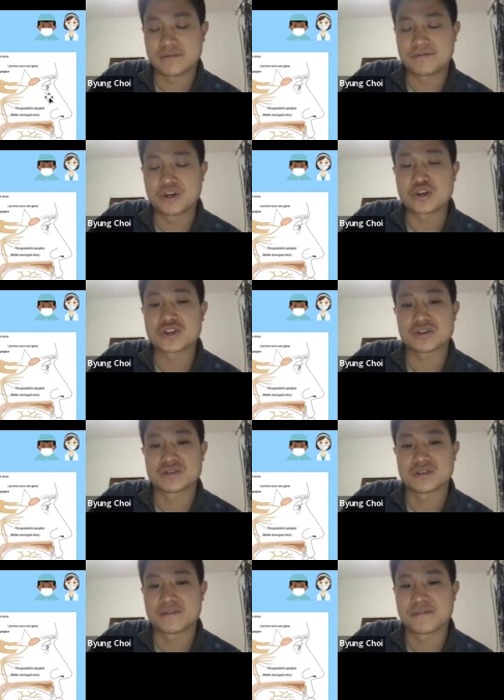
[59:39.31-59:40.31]

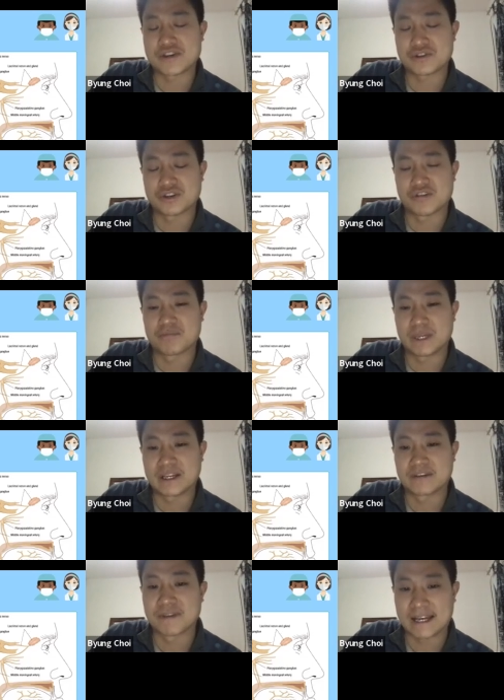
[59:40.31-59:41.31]
functions of the facial nerve
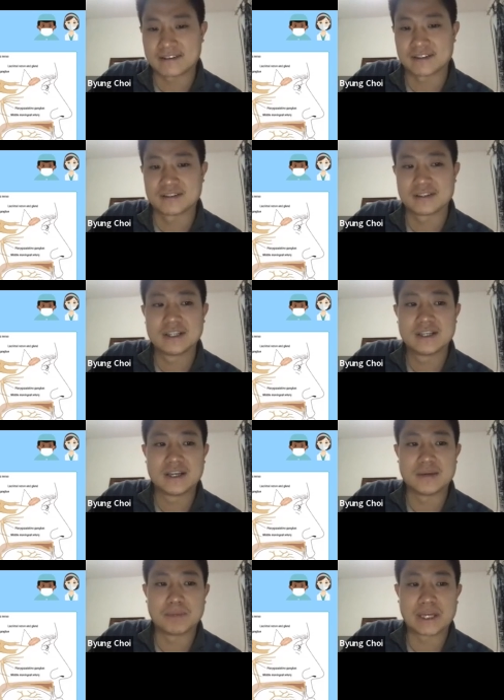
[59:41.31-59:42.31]
being affected.
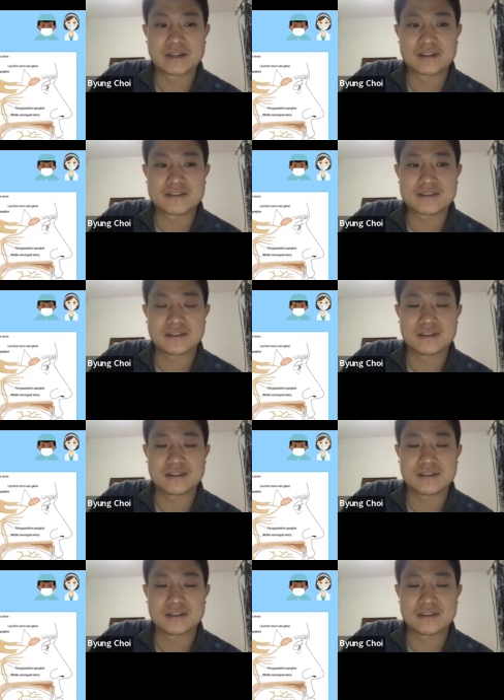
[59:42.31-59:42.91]
And because,